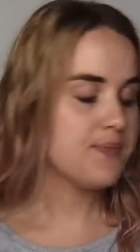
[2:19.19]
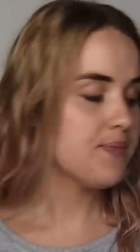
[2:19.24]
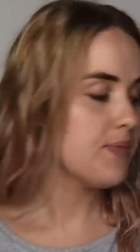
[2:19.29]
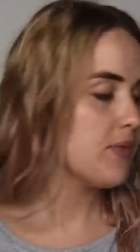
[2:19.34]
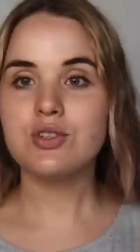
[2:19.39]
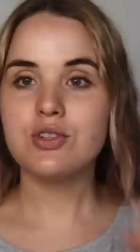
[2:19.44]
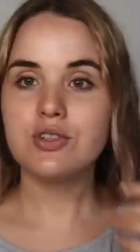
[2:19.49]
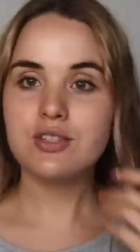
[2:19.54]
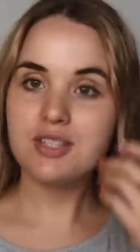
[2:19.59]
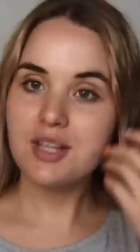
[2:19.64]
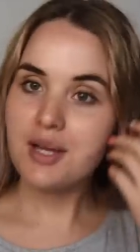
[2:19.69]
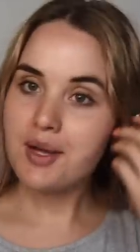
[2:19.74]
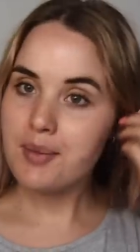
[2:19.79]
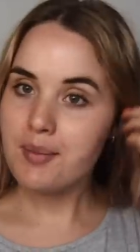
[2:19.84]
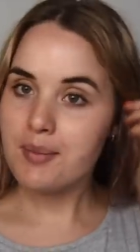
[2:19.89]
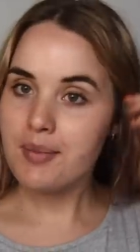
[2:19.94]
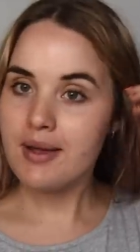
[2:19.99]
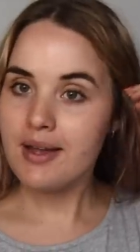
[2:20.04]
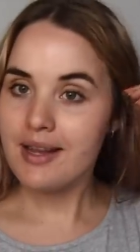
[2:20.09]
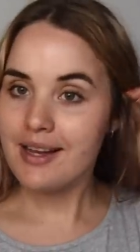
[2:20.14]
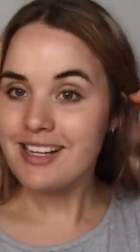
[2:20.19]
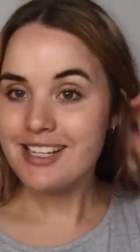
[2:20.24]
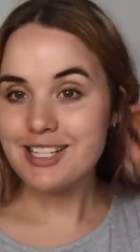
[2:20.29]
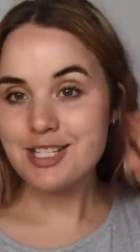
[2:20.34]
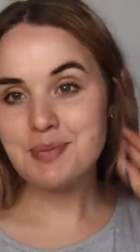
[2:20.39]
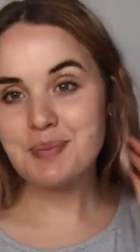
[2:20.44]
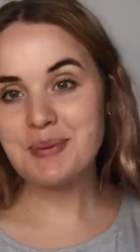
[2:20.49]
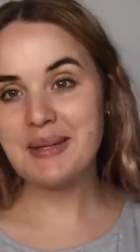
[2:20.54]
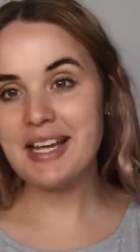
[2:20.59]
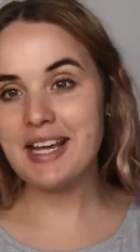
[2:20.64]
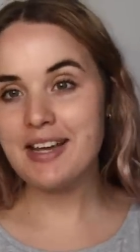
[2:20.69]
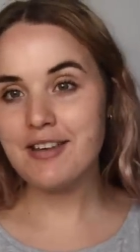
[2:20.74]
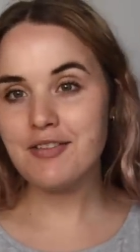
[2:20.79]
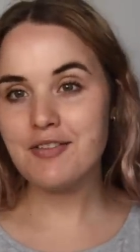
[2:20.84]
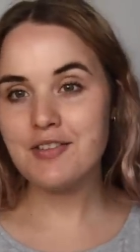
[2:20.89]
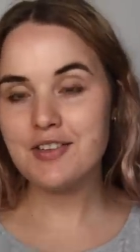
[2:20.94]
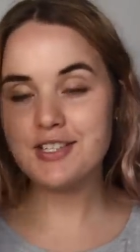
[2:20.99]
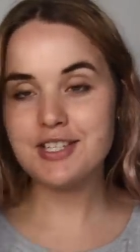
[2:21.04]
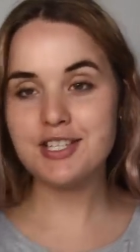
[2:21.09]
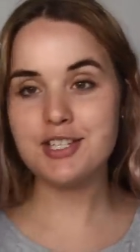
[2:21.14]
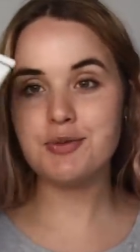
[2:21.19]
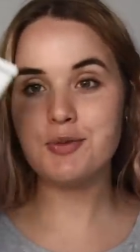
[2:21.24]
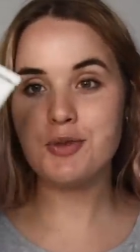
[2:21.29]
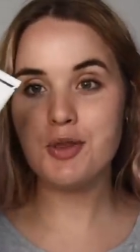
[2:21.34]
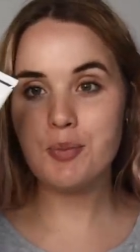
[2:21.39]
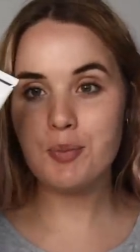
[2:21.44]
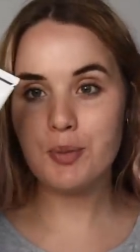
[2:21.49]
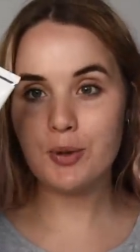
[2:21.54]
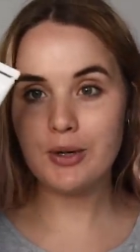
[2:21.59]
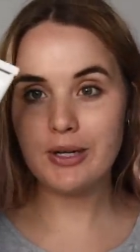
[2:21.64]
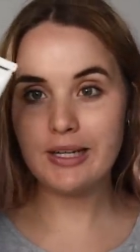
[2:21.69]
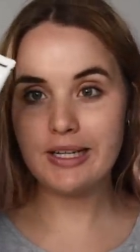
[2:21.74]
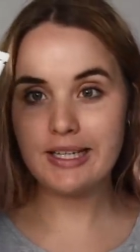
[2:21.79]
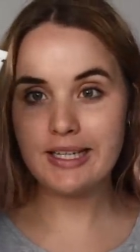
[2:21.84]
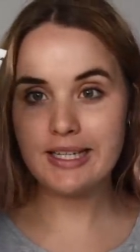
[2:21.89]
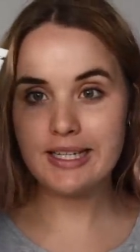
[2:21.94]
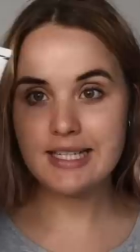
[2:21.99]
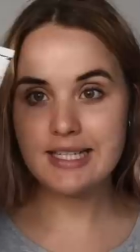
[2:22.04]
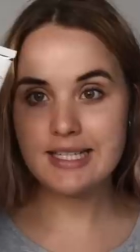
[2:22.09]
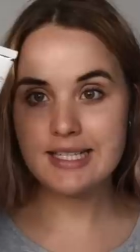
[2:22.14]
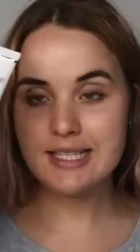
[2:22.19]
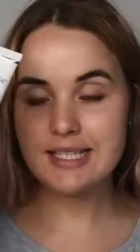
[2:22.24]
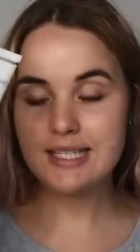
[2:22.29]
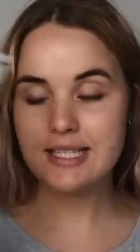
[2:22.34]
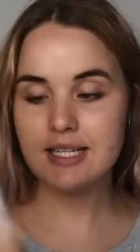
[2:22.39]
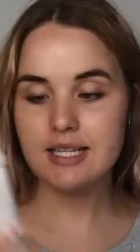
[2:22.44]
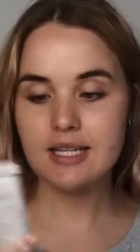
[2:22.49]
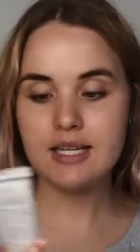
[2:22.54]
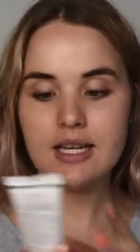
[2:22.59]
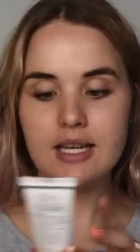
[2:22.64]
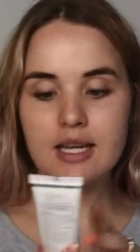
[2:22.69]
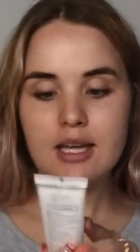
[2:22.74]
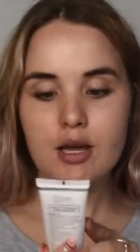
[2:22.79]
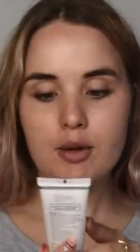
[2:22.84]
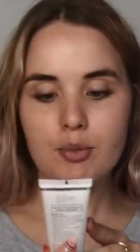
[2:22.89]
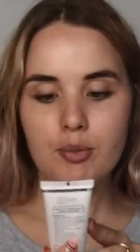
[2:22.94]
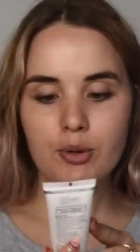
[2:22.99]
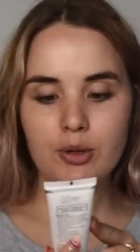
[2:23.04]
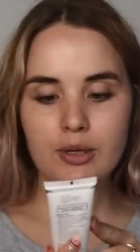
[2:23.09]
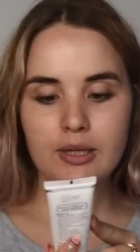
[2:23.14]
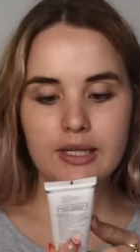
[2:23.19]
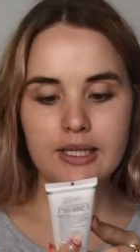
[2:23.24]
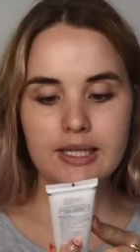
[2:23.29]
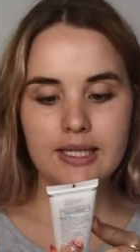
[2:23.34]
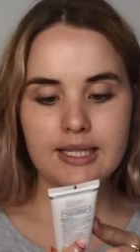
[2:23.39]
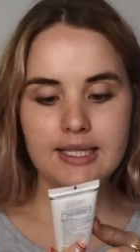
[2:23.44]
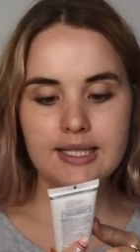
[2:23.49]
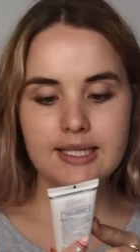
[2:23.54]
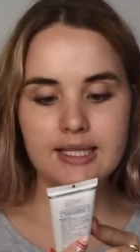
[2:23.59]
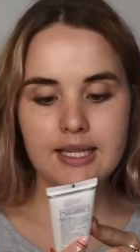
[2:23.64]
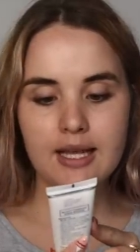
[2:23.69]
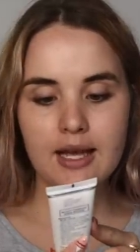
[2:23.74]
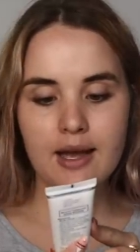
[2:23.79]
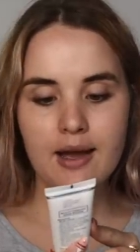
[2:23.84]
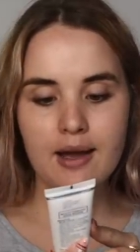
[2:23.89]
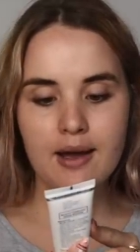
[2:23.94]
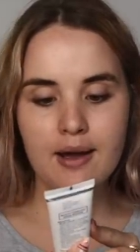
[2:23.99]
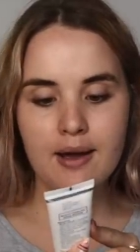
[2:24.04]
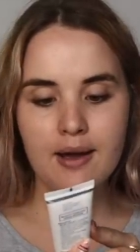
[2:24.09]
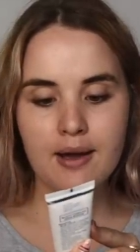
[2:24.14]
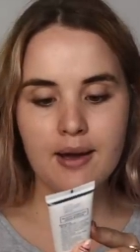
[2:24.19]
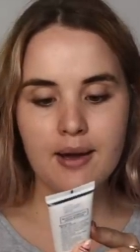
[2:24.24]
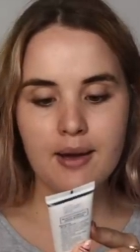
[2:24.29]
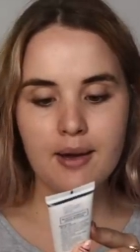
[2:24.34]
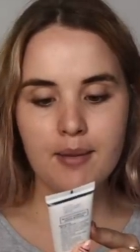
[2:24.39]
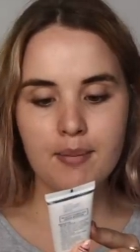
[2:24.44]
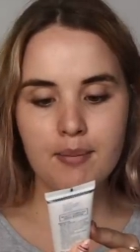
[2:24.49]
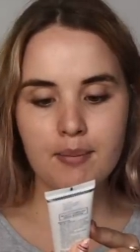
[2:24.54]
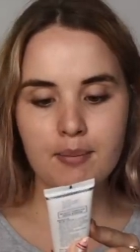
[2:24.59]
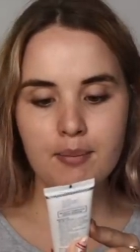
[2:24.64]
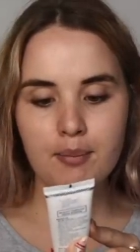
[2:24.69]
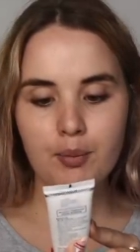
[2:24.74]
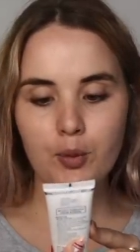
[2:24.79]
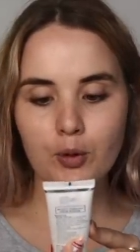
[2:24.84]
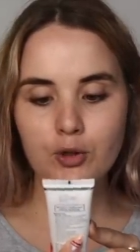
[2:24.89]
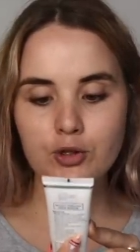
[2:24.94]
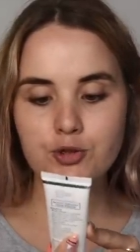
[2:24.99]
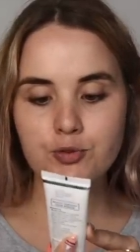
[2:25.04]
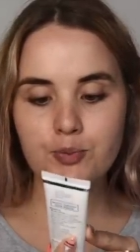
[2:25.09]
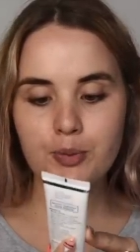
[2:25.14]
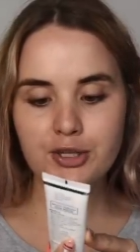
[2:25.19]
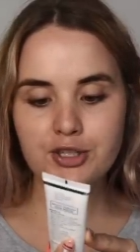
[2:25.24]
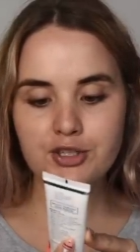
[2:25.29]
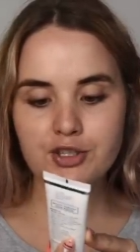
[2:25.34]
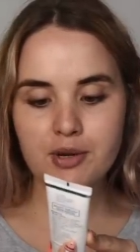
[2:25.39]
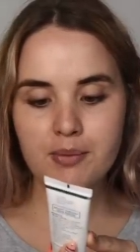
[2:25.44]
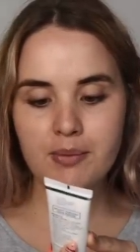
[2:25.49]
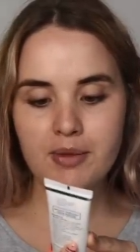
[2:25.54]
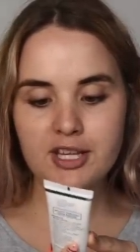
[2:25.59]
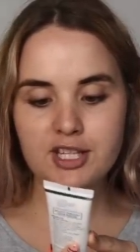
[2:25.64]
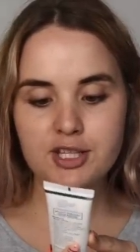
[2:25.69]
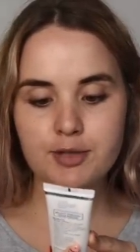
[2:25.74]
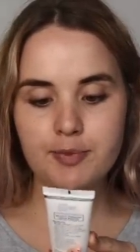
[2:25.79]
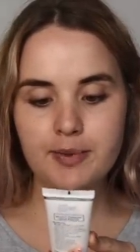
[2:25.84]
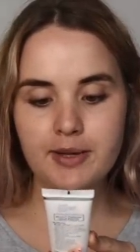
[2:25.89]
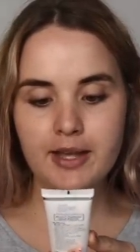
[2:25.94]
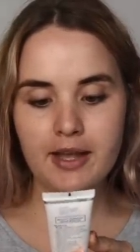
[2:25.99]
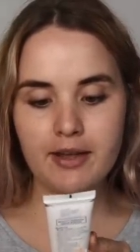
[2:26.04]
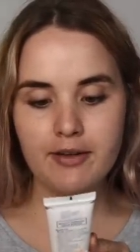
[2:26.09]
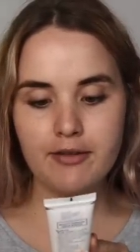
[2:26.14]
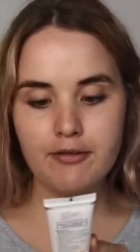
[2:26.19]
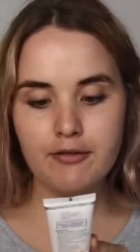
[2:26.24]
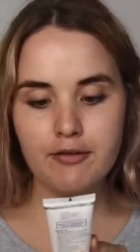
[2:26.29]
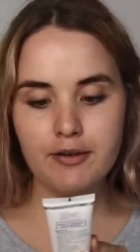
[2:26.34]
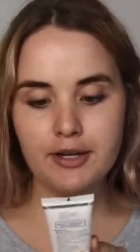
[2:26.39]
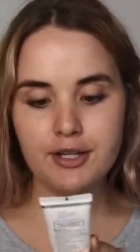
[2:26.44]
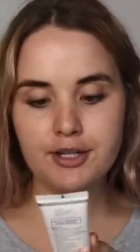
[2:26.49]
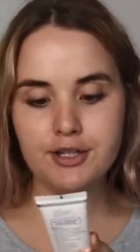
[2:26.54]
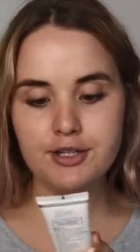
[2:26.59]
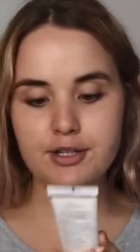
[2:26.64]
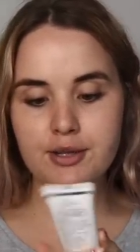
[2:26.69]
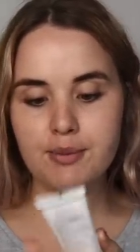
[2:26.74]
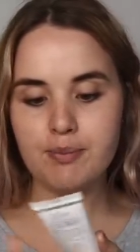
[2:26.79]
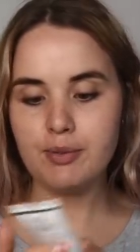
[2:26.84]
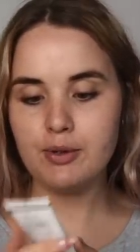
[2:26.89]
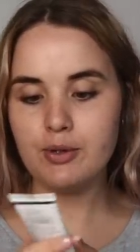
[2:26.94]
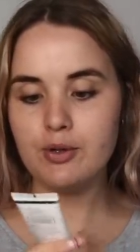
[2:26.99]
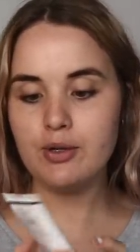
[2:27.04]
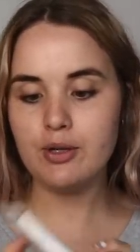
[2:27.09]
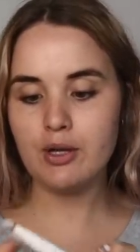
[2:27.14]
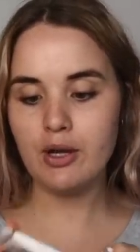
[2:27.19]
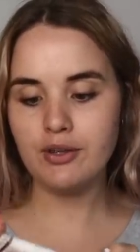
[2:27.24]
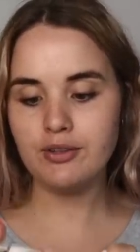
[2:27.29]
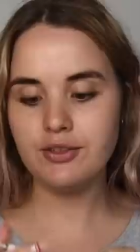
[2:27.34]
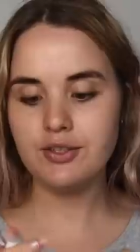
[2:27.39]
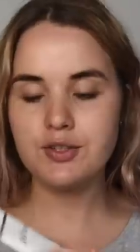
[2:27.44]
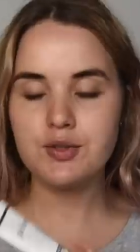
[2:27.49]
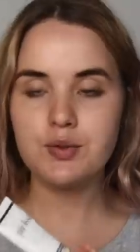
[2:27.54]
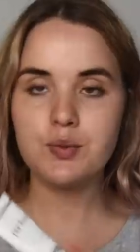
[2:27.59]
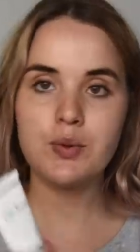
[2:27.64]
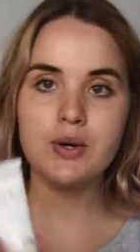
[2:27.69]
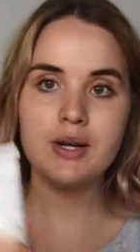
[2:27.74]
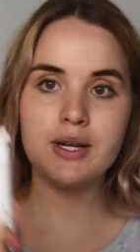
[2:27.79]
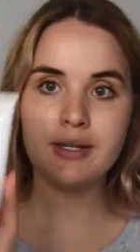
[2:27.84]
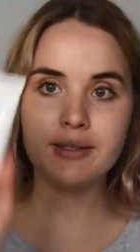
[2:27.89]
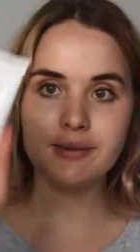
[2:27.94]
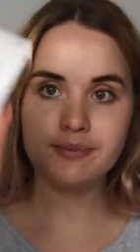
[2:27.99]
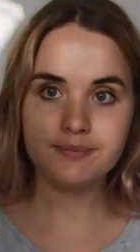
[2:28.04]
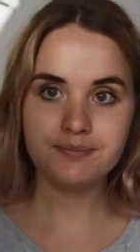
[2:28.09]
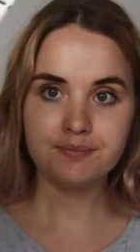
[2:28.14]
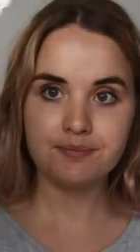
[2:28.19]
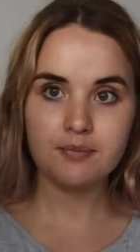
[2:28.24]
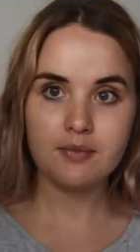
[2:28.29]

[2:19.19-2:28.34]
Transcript: So some SPF. This is the Perlice Broad Spectrum SPF, and it is the Blue Lotus one.